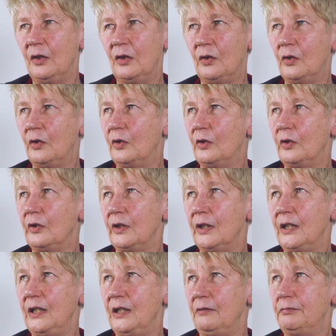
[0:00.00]

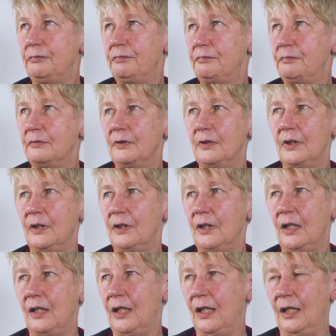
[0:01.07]
or if
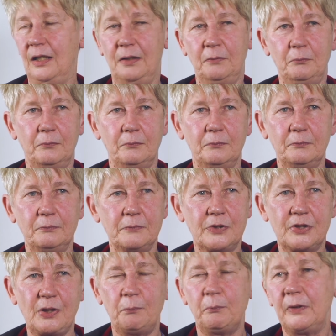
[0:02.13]

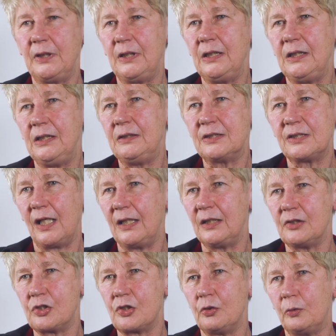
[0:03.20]
somebody
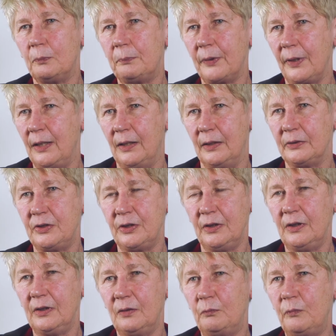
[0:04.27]
takes your blood
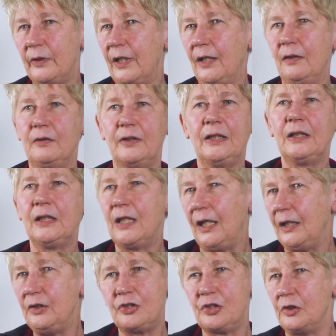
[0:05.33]
without
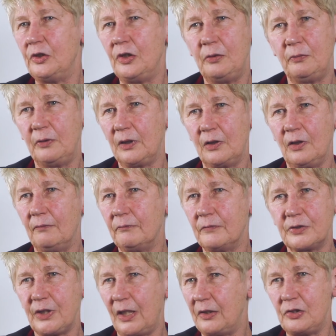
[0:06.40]
engaging you in
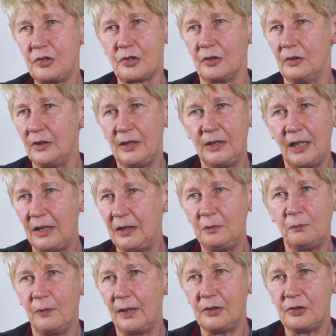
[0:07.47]
conversation in any
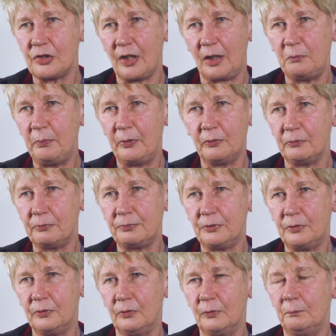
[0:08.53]
way, shape or
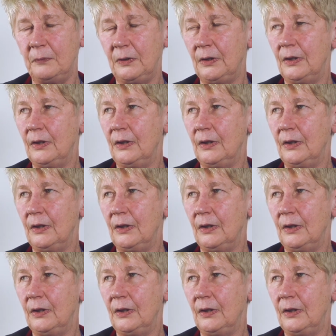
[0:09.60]
form,